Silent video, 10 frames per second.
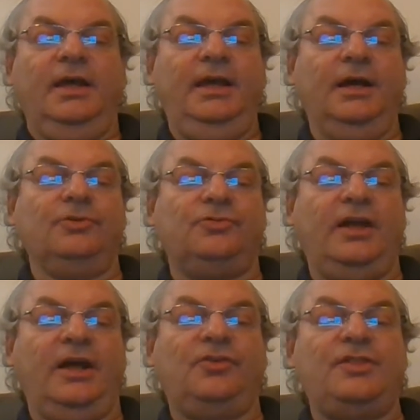He
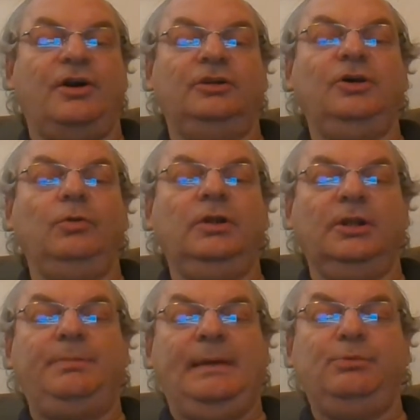understands that there are no
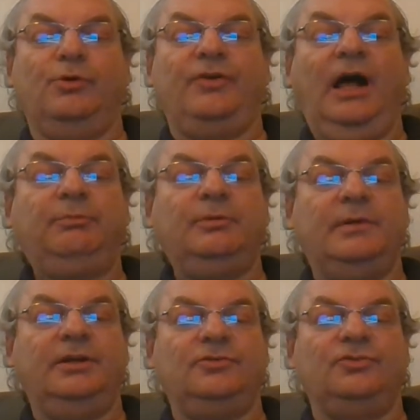little people who have helped him
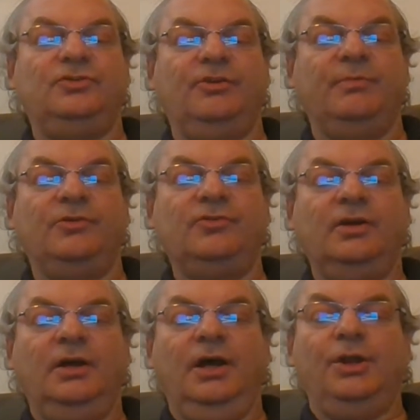in his achievements.
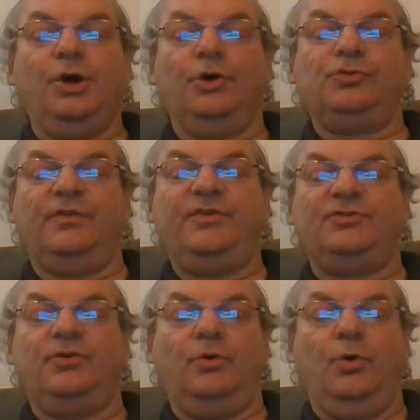Those
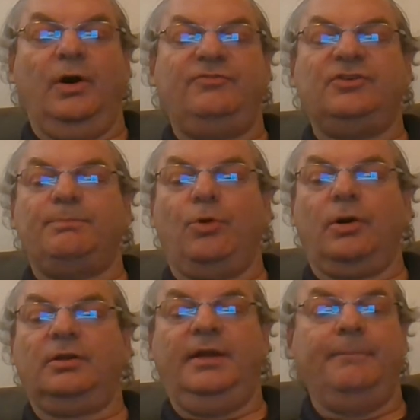who have
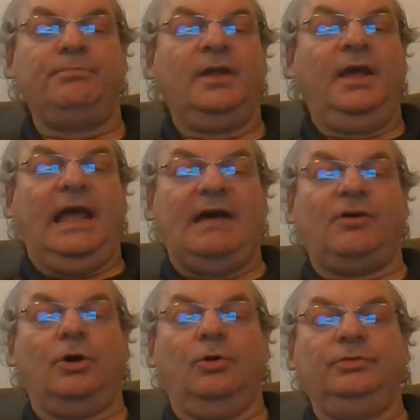supported him have
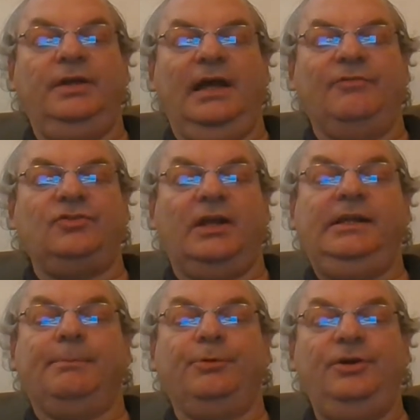our own gifts, and
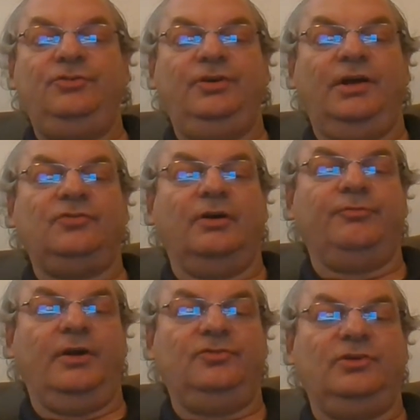he appreciates our
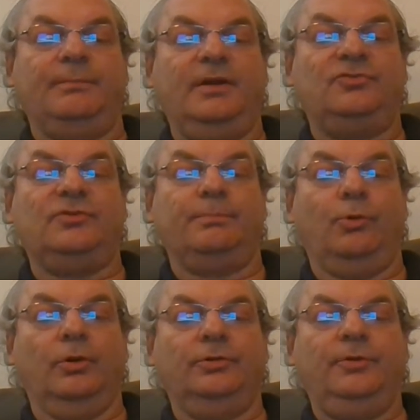friendship and
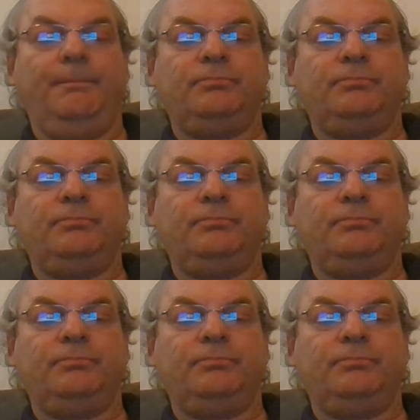support.